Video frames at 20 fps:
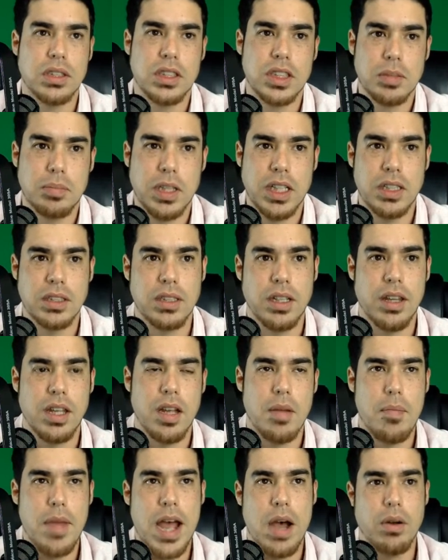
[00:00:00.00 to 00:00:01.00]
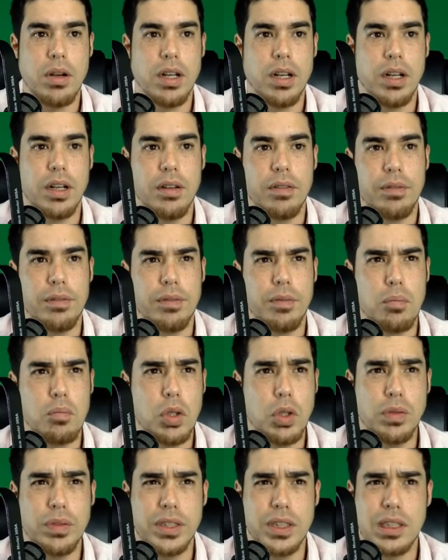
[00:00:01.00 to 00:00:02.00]
just because of the amount of
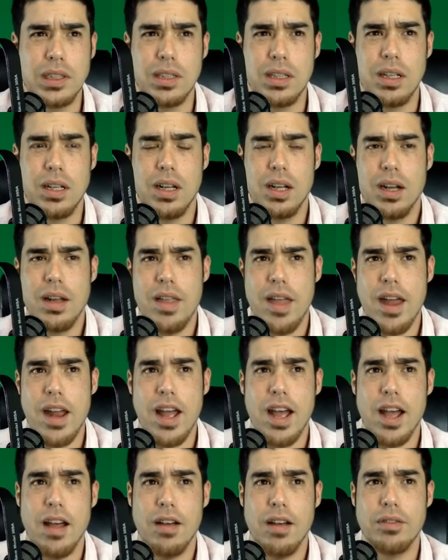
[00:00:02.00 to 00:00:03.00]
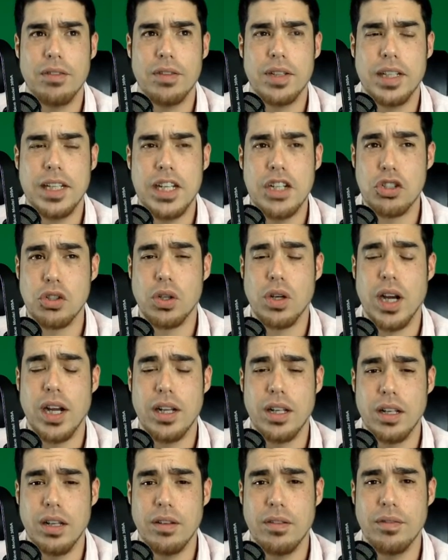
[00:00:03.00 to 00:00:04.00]
movies that have
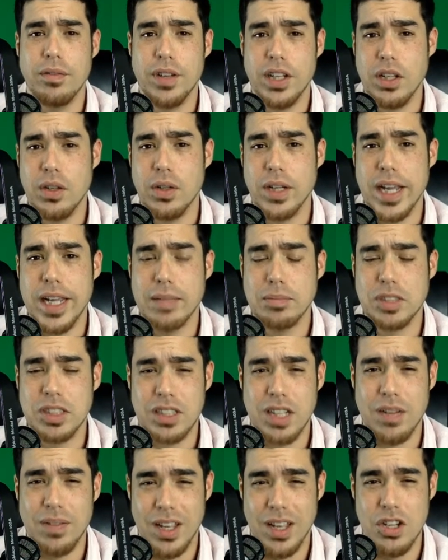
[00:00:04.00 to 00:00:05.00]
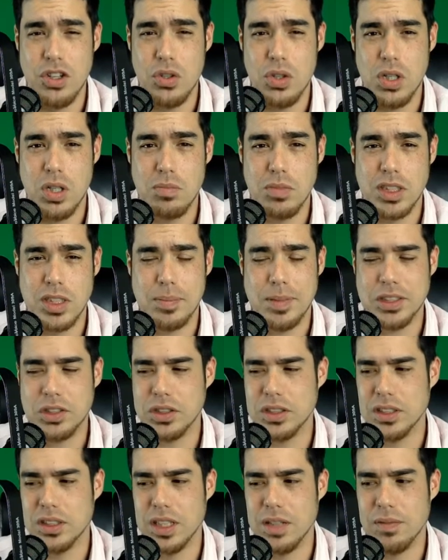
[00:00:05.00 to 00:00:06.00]
integrated video game stuff into them,
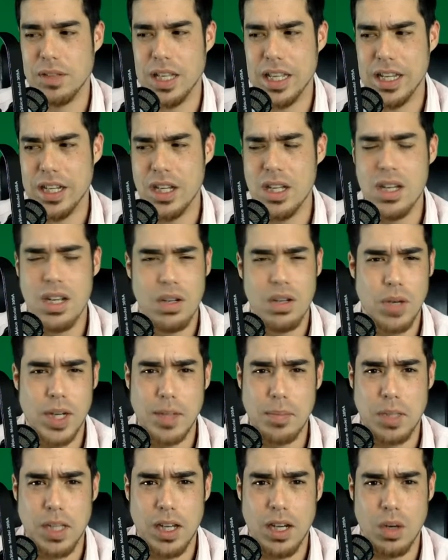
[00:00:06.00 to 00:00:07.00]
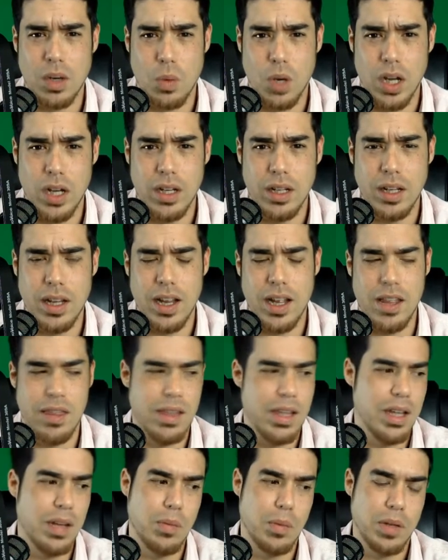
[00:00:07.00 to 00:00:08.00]
especially stuff like Ready Player One. And
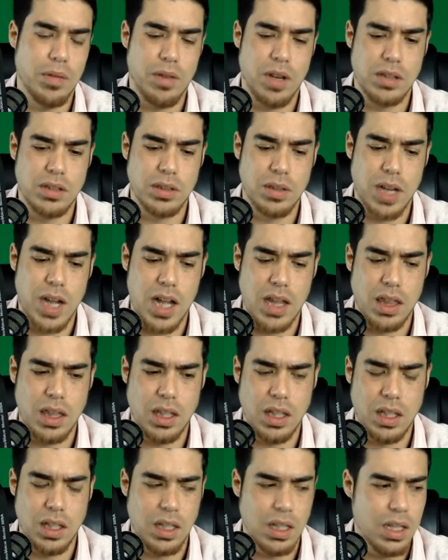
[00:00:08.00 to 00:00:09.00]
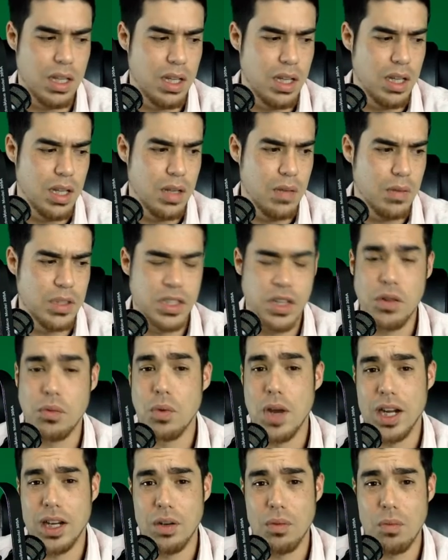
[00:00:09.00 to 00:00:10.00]
then we've also got the
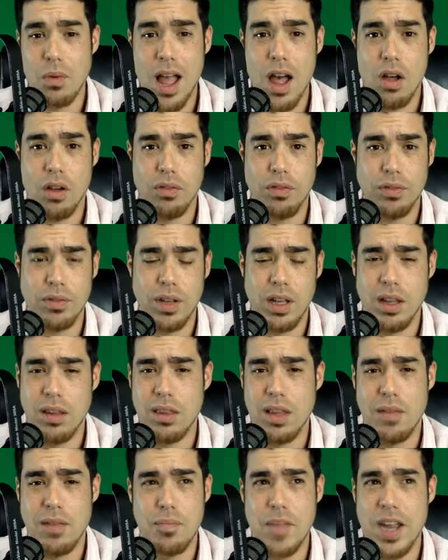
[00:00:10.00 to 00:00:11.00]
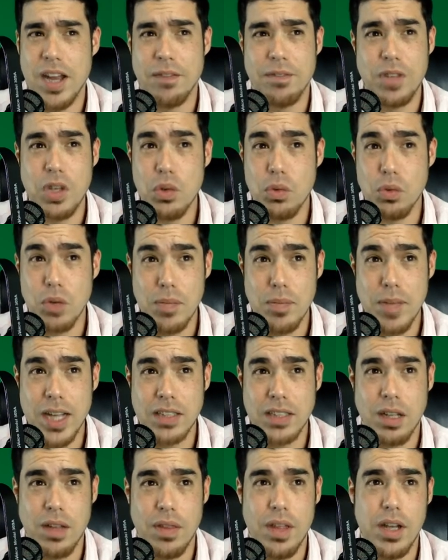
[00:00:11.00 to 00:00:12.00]
Wreck-It Ralph, and they've made a few
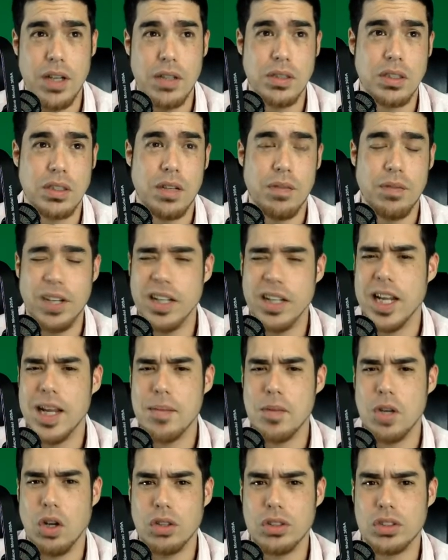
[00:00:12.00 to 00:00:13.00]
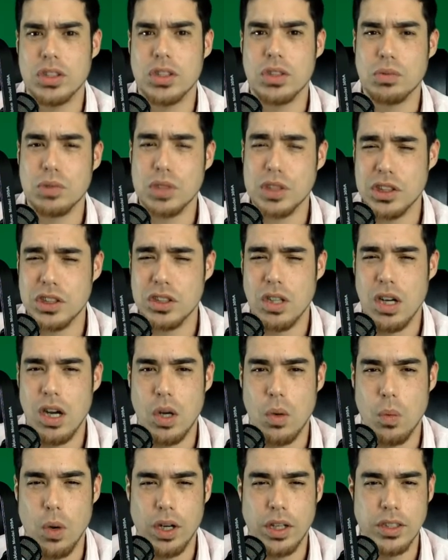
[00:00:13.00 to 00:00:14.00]
remakes on those. So video game culture is really starting
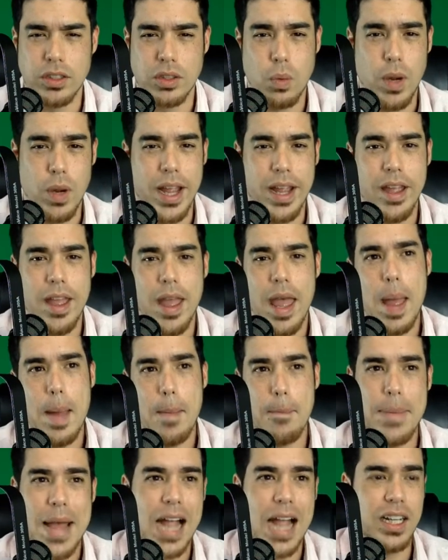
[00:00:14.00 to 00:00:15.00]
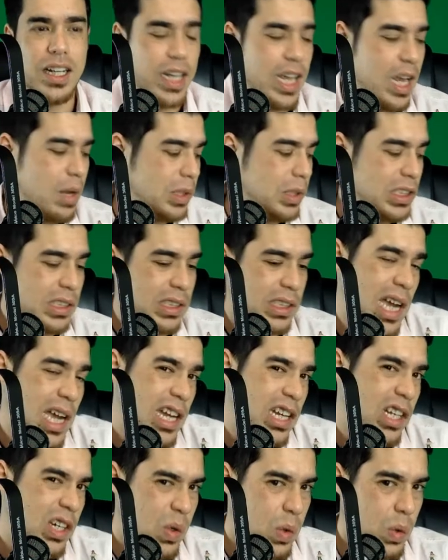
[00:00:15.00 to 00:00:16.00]
to work its way back again, which is
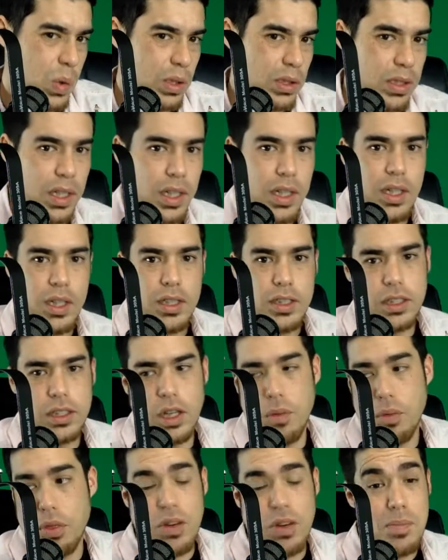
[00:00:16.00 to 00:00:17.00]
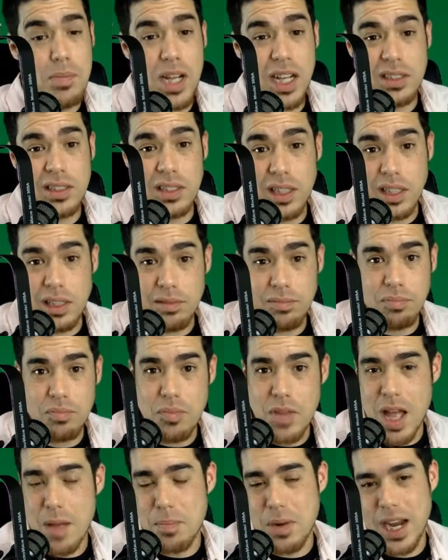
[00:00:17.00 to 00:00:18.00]
kind of cool. So $3 in,
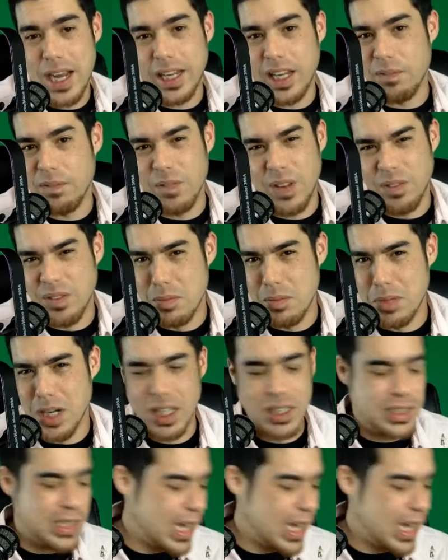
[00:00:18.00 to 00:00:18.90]
I'll probably get $50